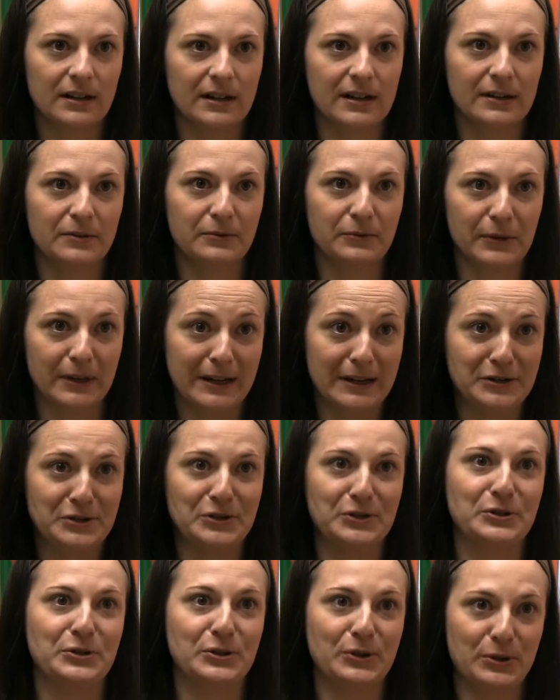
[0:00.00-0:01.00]
in
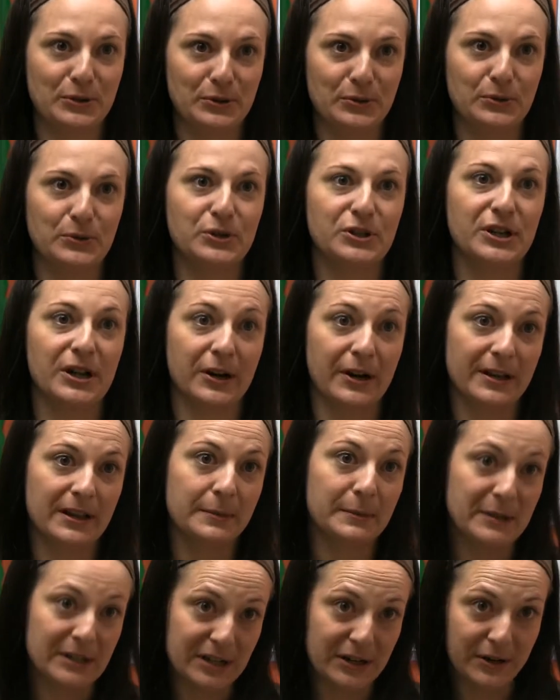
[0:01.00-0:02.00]
relation to sharing the
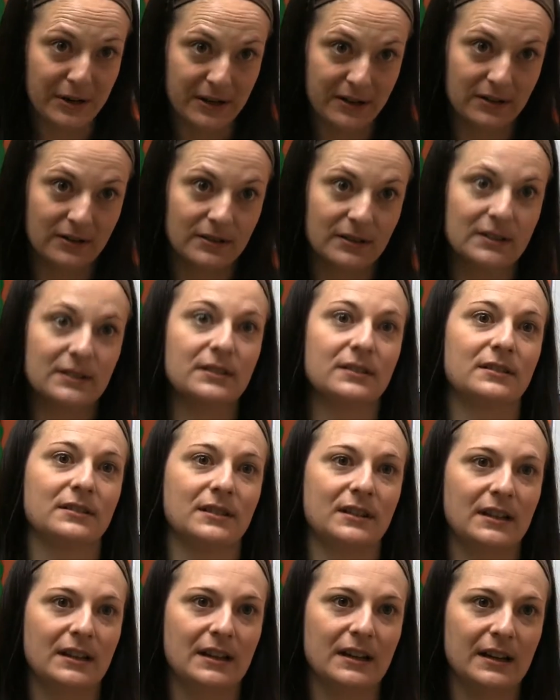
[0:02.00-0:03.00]
materials
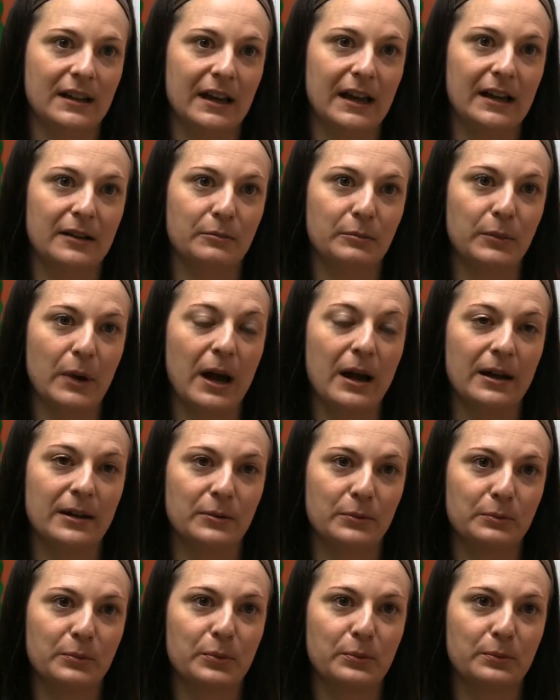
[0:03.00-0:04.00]

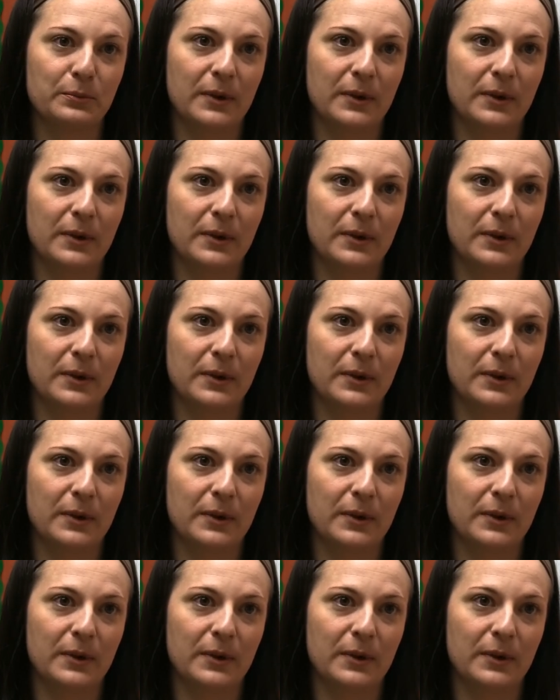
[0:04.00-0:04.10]
and